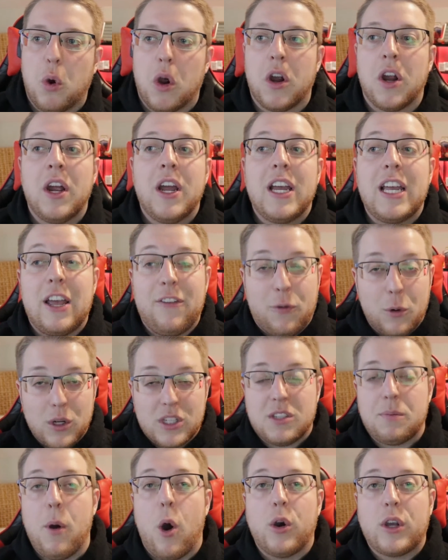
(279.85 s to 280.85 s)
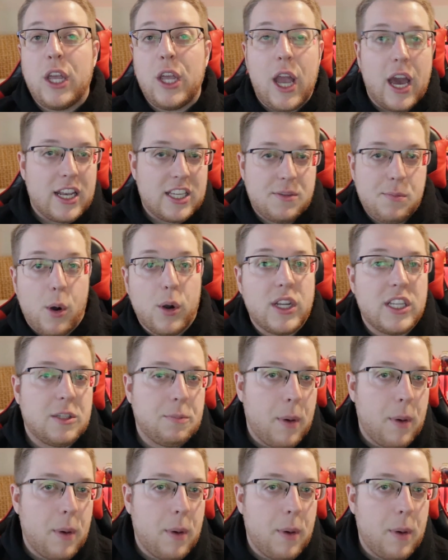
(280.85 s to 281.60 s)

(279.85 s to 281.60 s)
where if you're smoking, you gotta smoke in